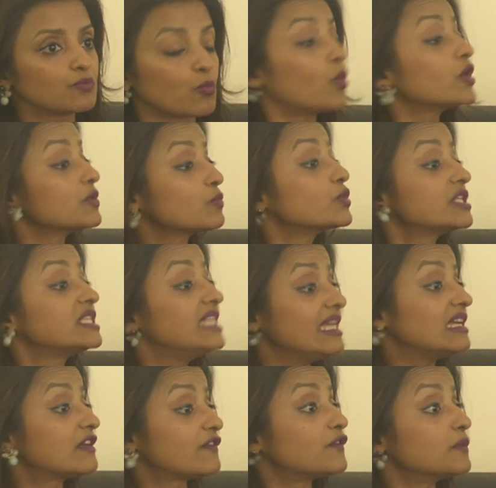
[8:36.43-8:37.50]
what it would
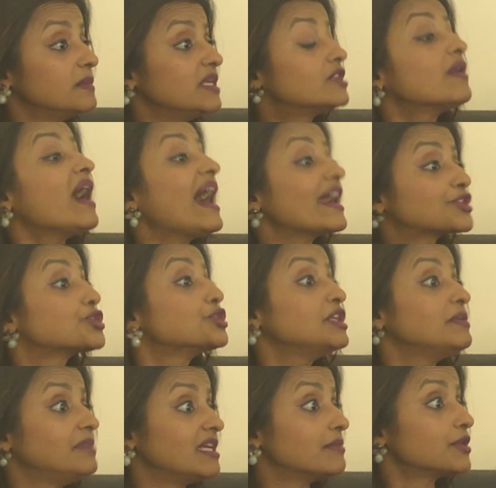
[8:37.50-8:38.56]
take for me to actually
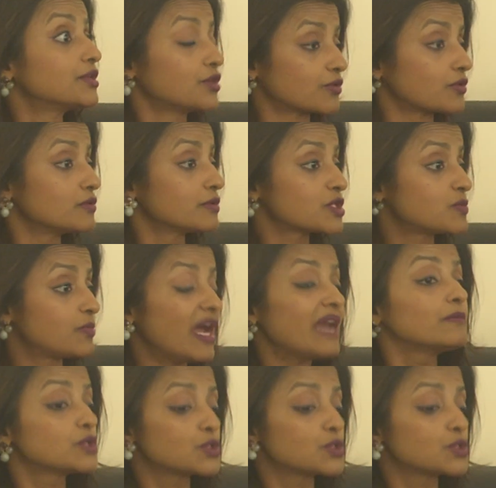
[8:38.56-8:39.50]
be able to grow this brand,